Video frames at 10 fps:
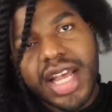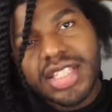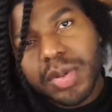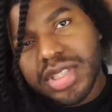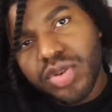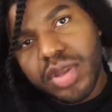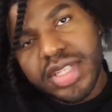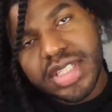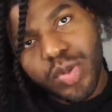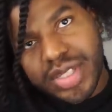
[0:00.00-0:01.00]
And as I was doing
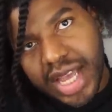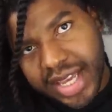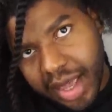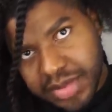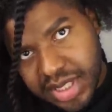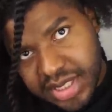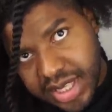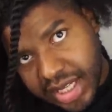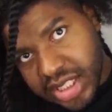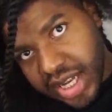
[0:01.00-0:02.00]
these twists, I came to this
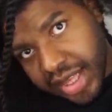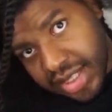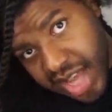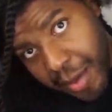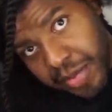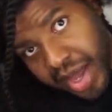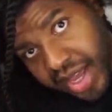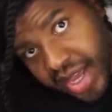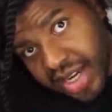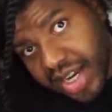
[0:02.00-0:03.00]
section at the top of my
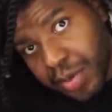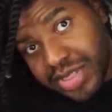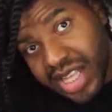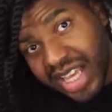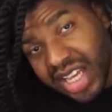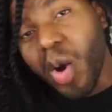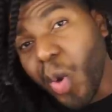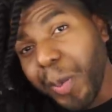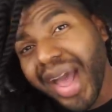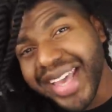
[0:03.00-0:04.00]
head and I was like,
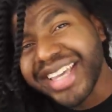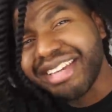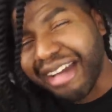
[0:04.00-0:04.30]
oh my